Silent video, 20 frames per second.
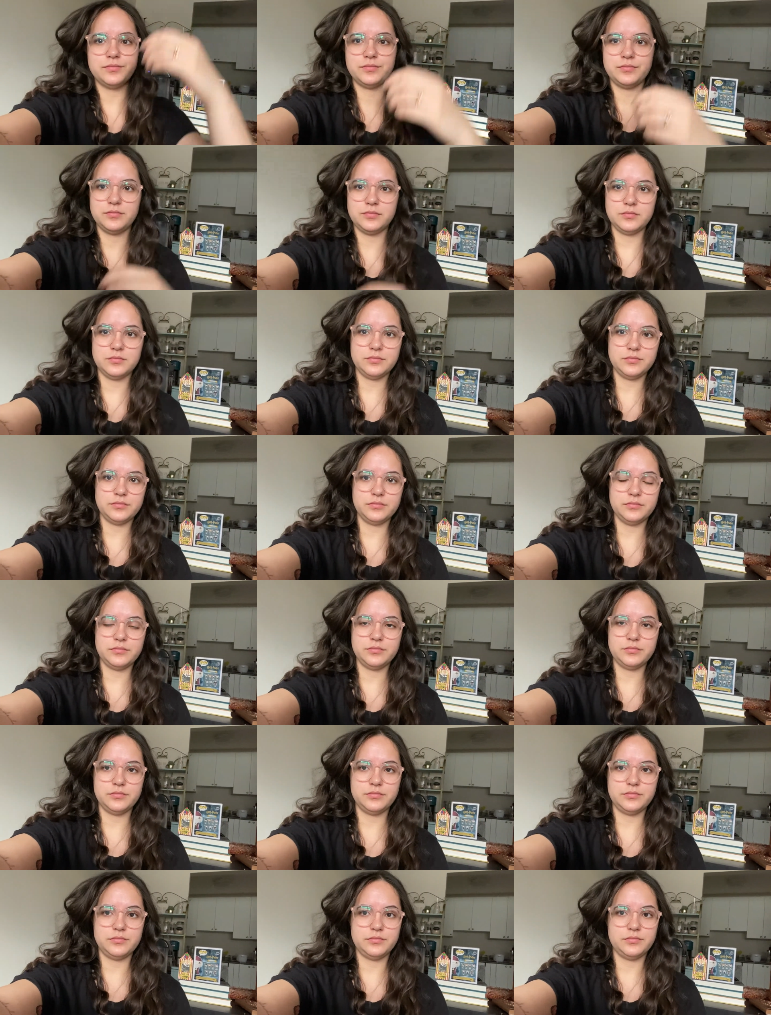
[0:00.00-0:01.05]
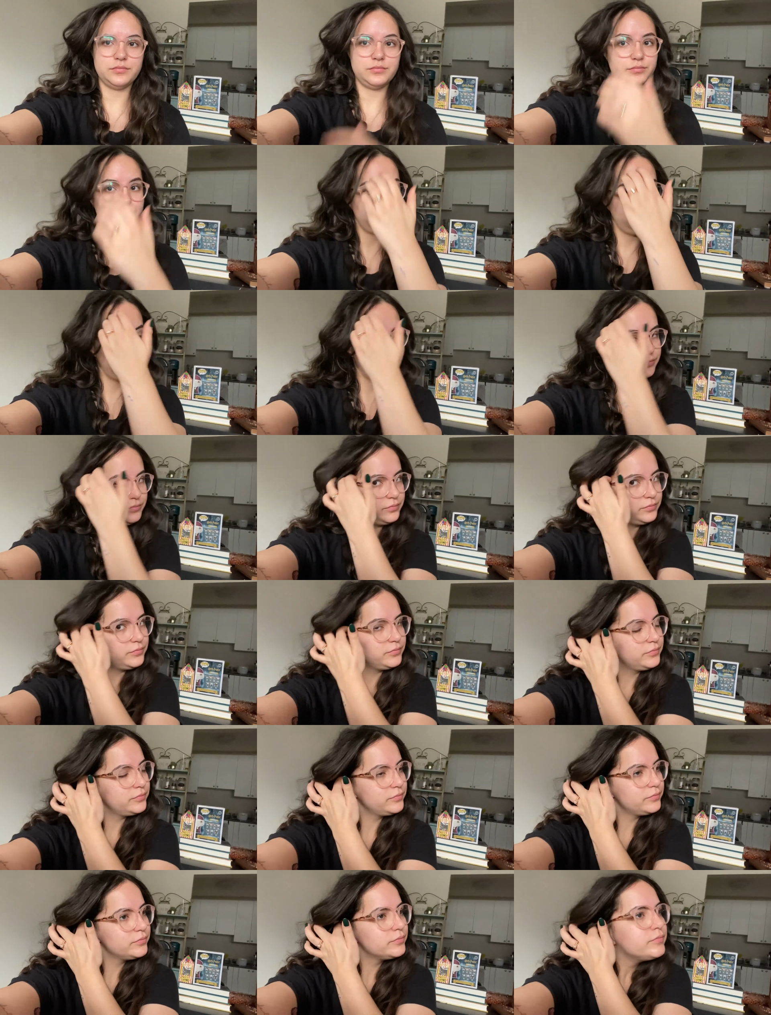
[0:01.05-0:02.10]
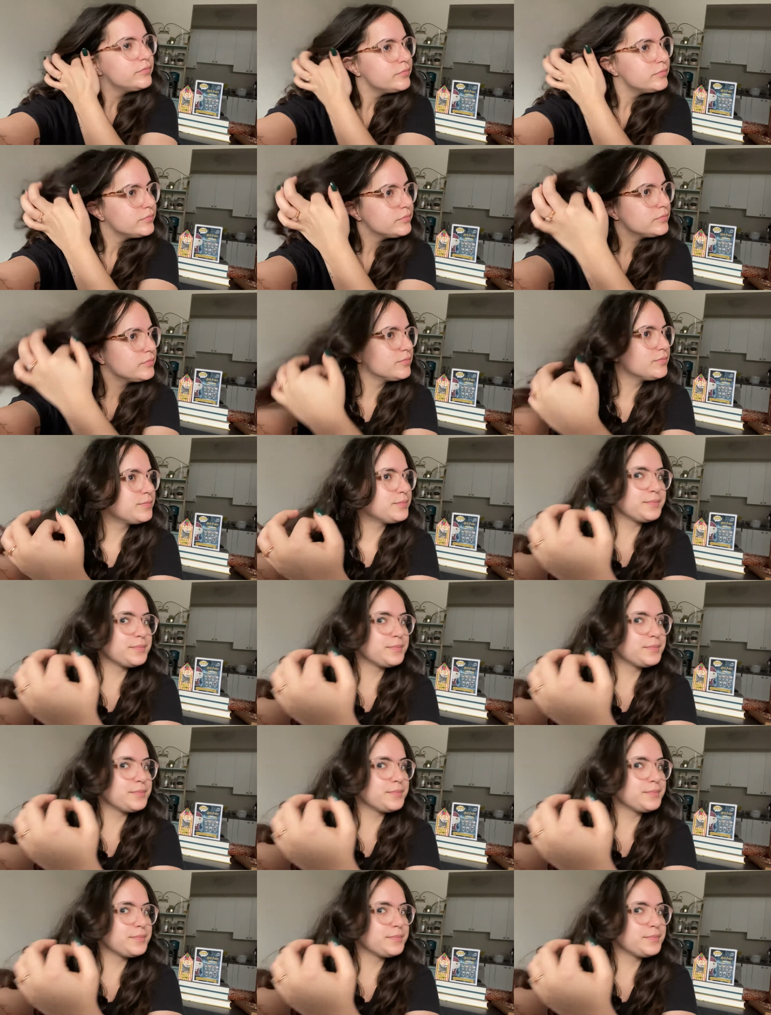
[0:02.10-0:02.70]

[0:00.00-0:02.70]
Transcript: Nothing is said.